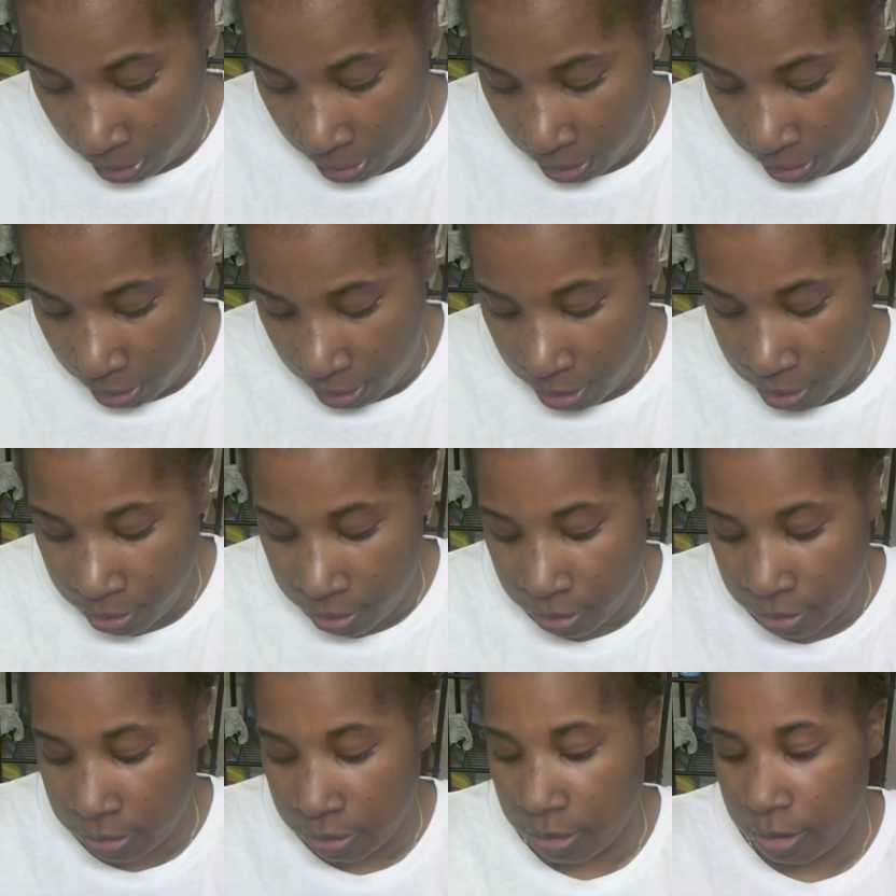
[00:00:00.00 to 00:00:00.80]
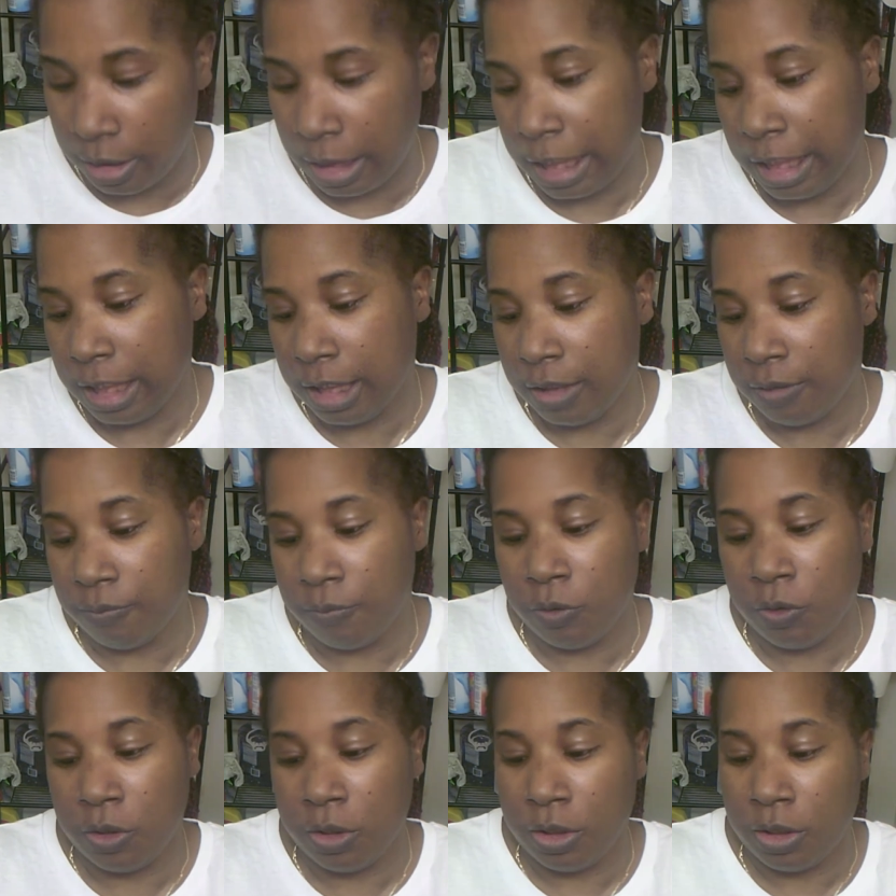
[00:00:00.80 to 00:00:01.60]
Yeah, this is
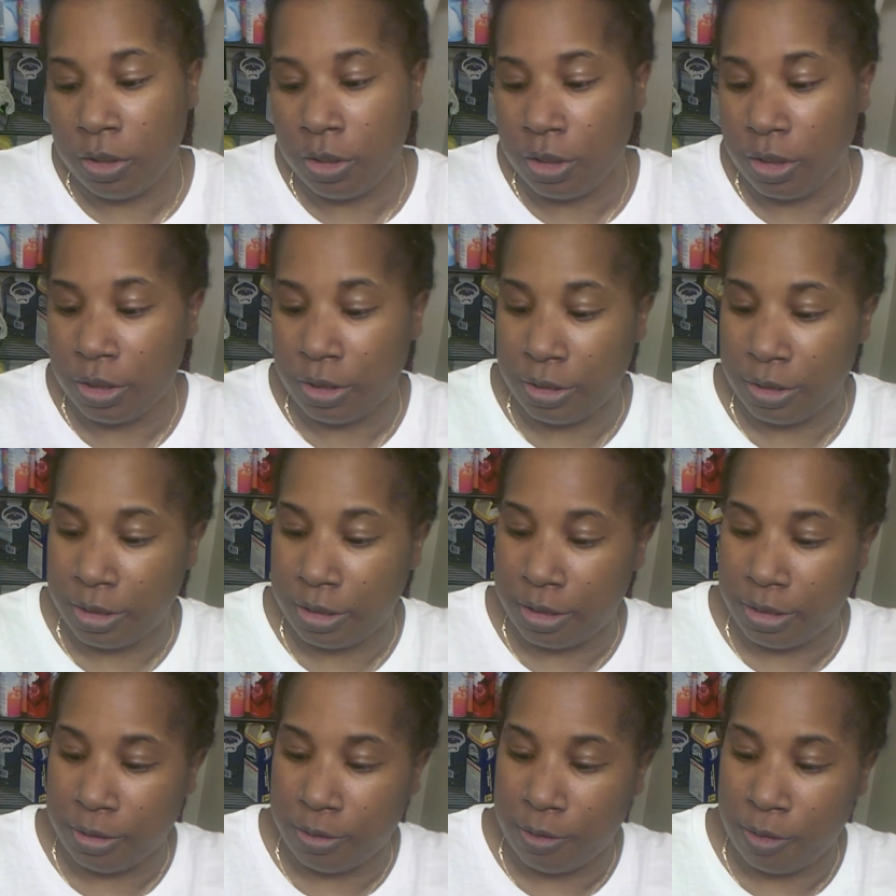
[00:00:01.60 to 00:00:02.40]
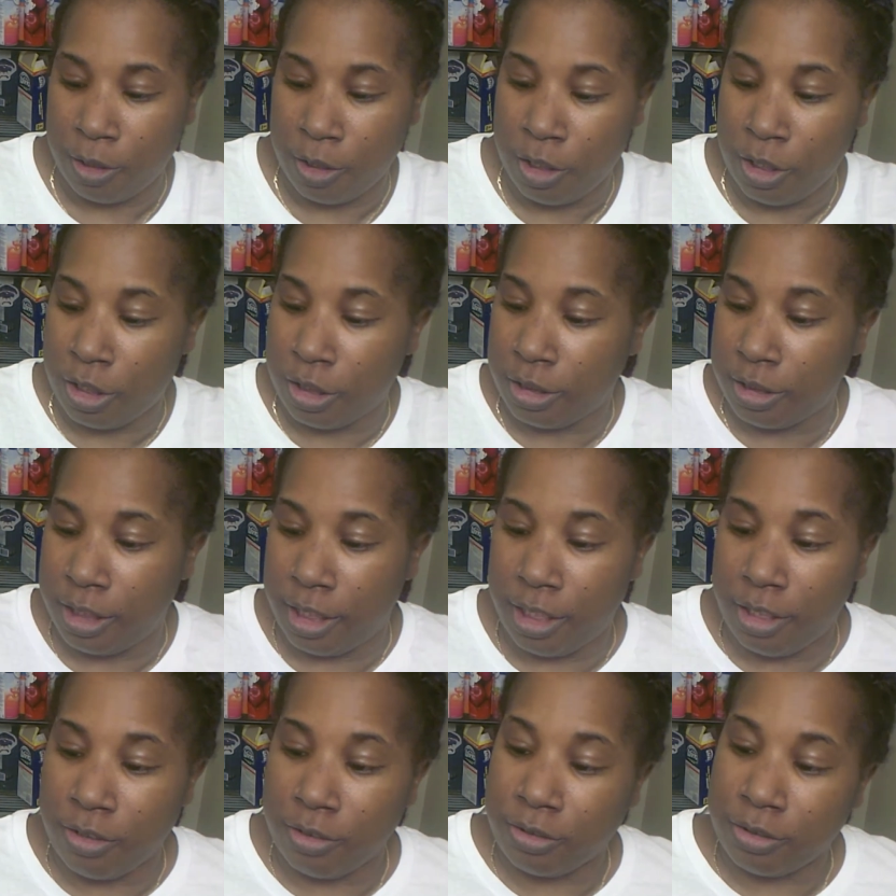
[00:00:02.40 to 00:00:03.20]
for
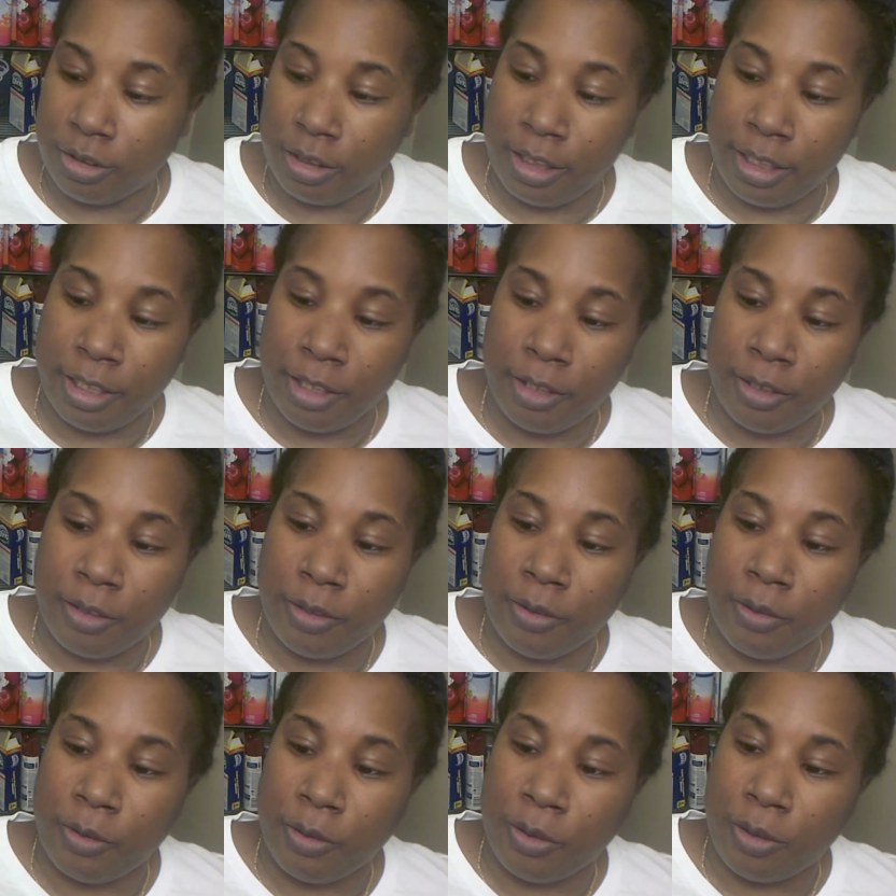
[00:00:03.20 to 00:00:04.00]
Tangle Slayer